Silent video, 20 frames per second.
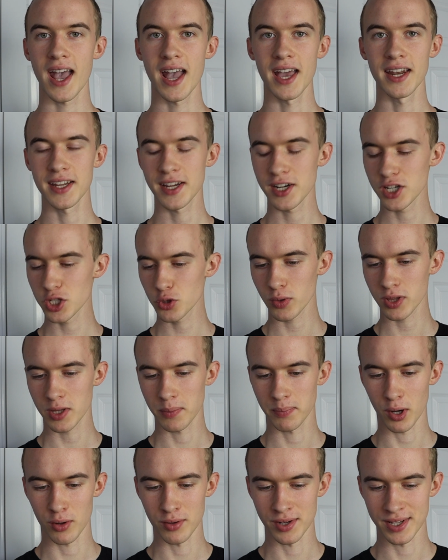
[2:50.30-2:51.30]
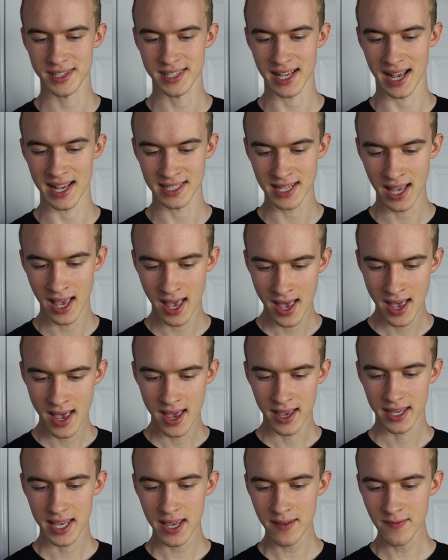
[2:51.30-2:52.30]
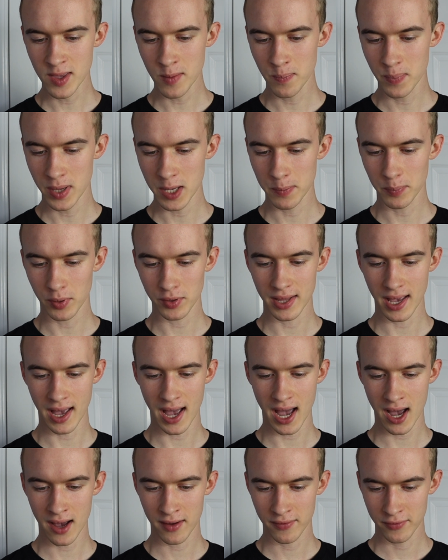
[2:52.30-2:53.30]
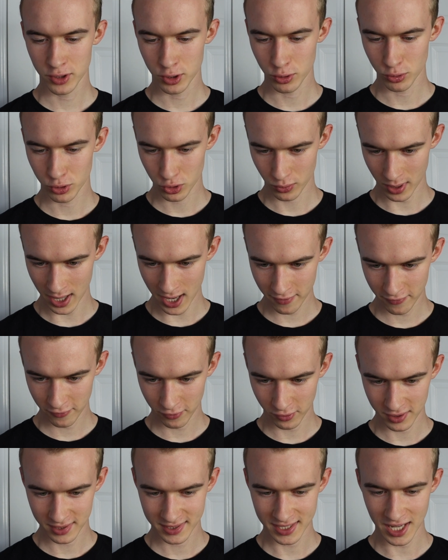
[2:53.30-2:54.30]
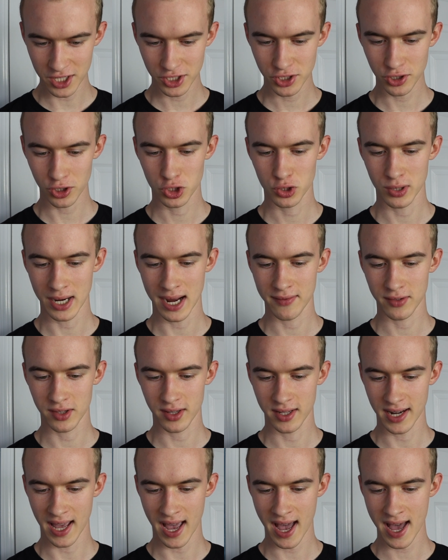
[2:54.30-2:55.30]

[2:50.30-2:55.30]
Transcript: And here's what the bonus says. Give the people that have to drive for essential travel an